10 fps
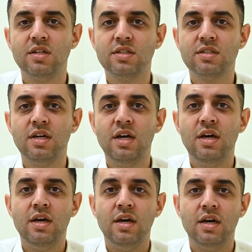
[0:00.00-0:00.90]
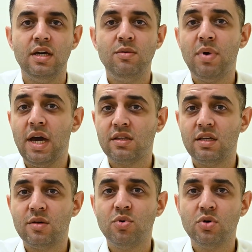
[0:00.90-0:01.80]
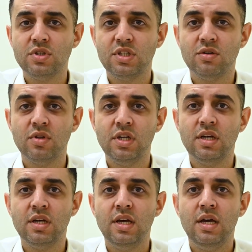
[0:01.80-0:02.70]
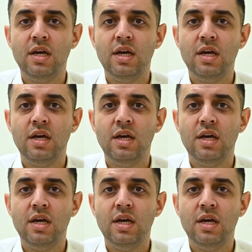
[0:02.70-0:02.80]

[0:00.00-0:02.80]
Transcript: this, uh, impacting positively